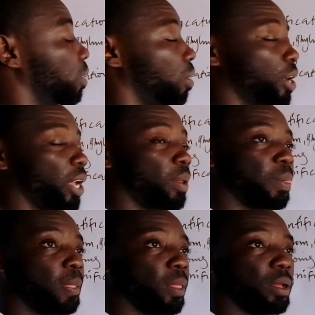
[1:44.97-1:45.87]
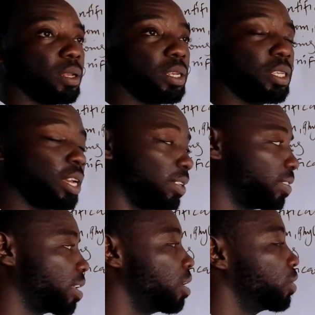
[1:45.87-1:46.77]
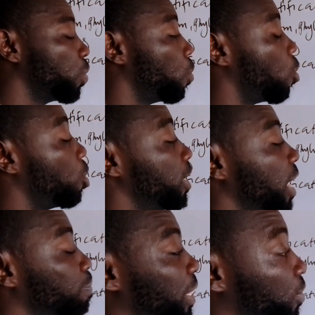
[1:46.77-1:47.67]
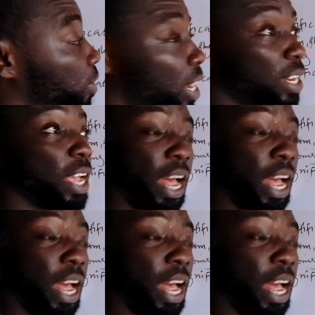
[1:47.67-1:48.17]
Okay? Yes. So on that particular day,